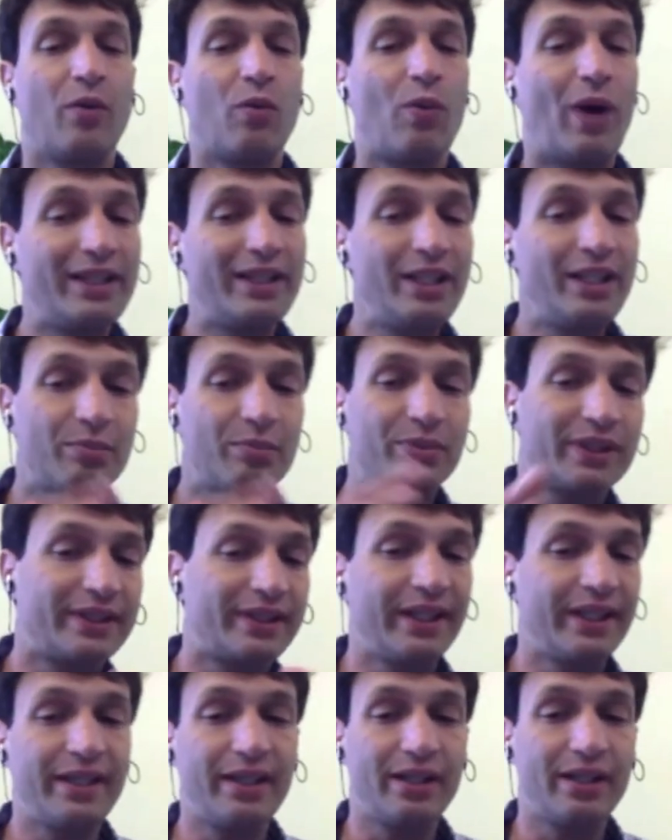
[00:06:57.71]
what in
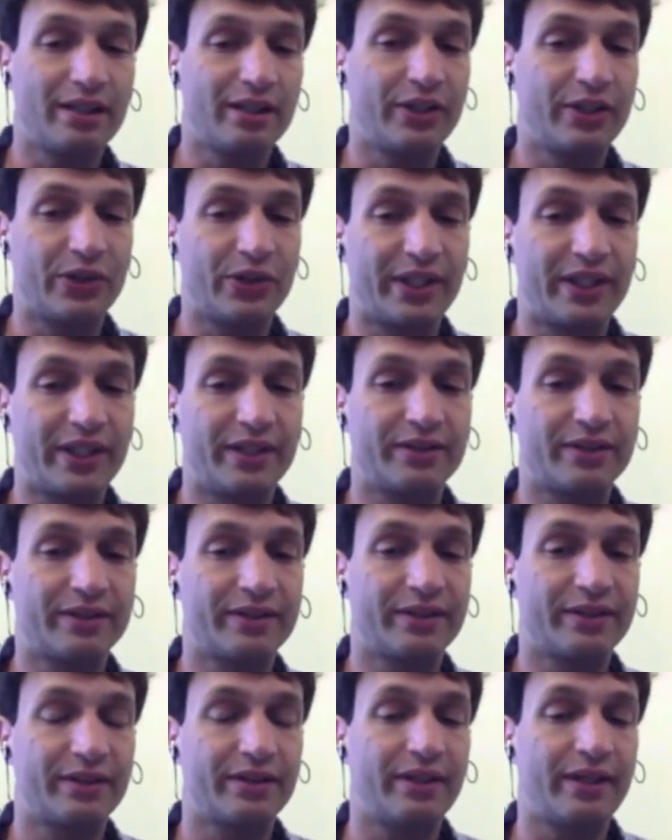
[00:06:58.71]
particular you're
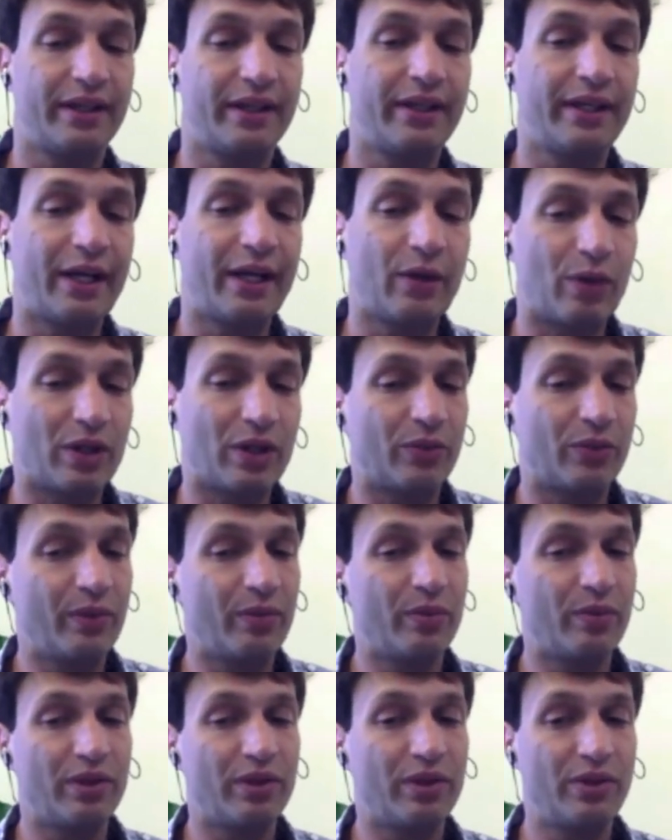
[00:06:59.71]
interested in. And what
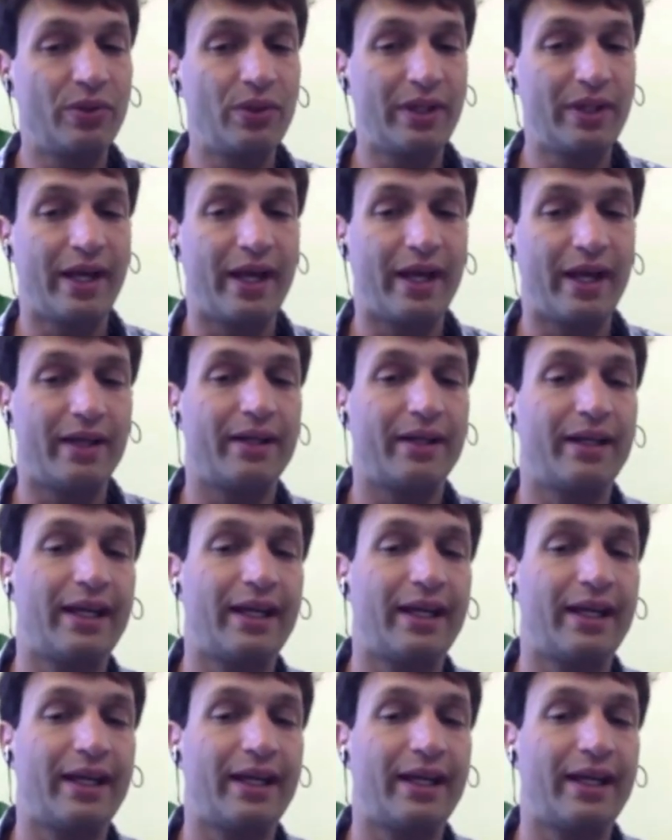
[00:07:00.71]
we will do then